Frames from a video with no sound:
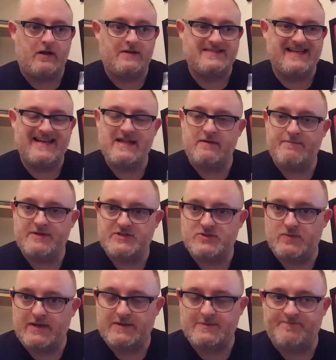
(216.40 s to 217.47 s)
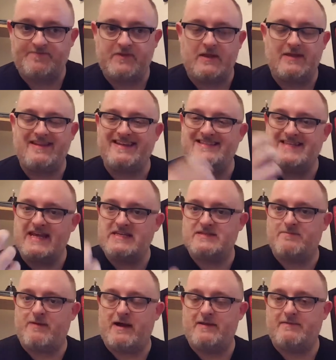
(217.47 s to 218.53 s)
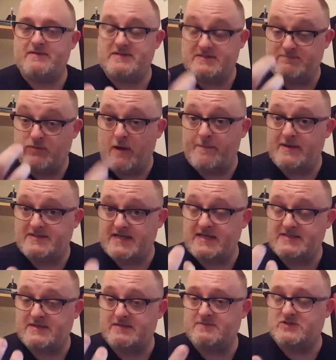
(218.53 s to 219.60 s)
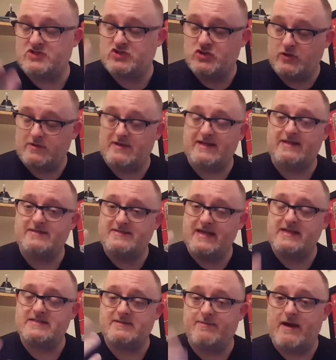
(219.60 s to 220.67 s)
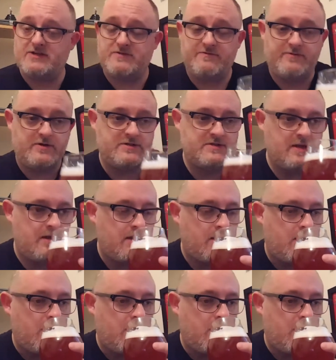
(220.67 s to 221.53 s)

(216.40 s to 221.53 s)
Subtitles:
It's a little bit sweet. You can taste subtly taste the passion fruit.